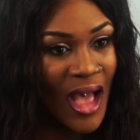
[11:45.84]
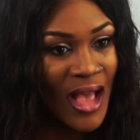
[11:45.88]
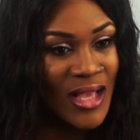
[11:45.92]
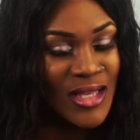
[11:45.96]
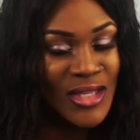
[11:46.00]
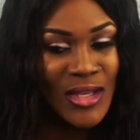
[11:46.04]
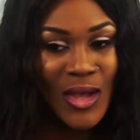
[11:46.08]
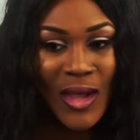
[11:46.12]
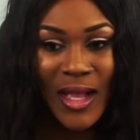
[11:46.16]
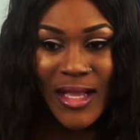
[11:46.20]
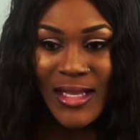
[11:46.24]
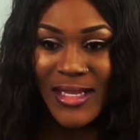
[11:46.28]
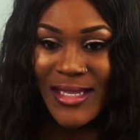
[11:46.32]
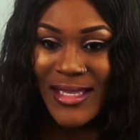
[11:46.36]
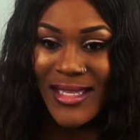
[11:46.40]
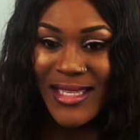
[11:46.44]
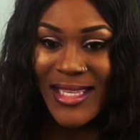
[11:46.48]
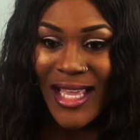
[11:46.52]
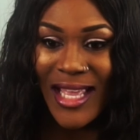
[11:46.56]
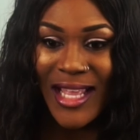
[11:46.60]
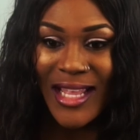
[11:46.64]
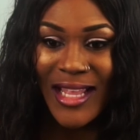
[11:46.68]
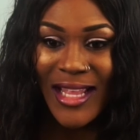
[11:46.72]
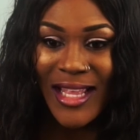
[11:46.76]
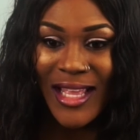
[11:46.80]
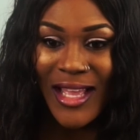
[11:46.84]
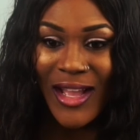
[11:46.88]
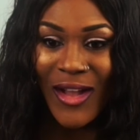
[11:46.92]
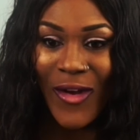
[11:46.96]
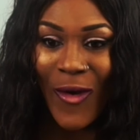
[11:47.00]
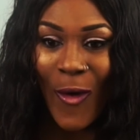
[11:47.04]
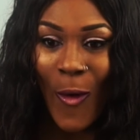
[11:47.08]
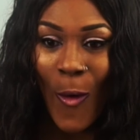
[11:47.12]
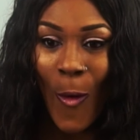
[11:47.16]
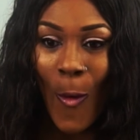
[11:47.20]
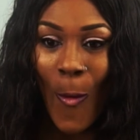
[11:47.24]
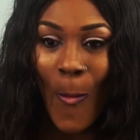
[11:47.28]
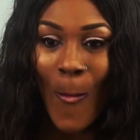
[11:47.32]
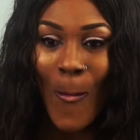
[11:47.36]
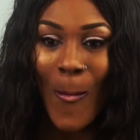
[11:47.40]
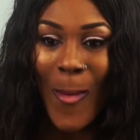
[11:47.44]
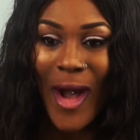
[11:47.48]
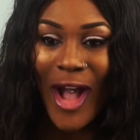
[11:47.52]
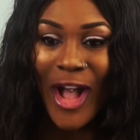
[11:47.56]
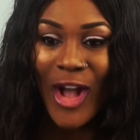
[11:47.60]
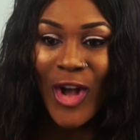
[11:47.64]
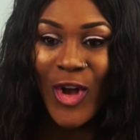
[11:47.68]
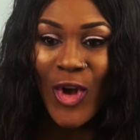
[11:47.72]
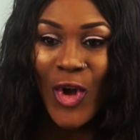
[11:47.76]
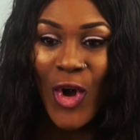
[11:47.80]
So I just said, oh
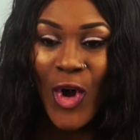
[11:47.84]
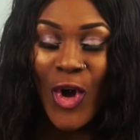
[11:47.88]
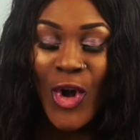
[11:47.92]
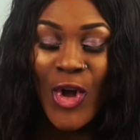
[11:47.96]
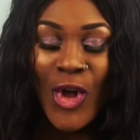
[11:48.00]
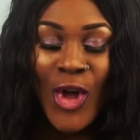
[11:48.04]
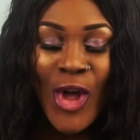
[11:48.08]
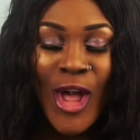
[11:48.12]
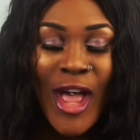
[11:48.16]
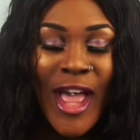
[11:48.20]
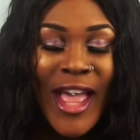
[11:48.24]
my god.